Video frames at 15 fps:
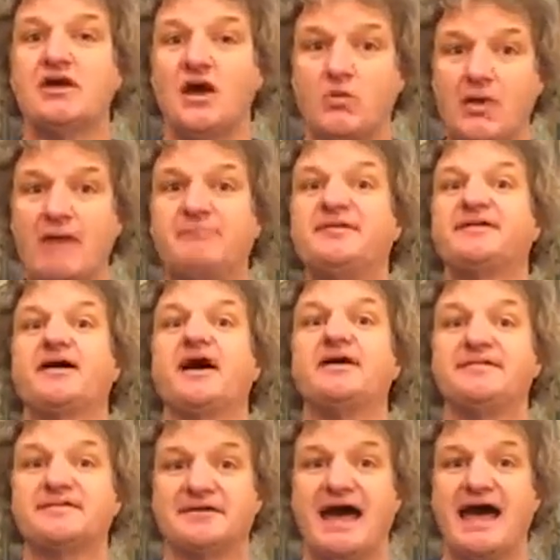websites
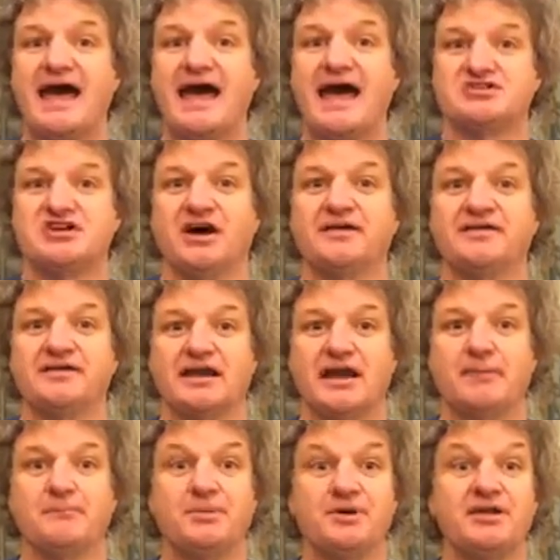and advertising
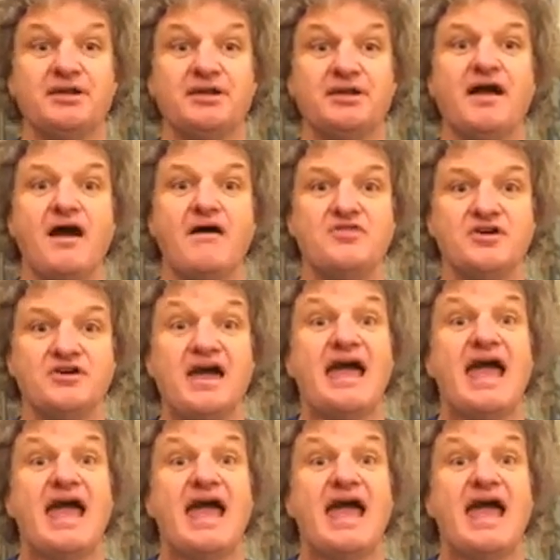companies that,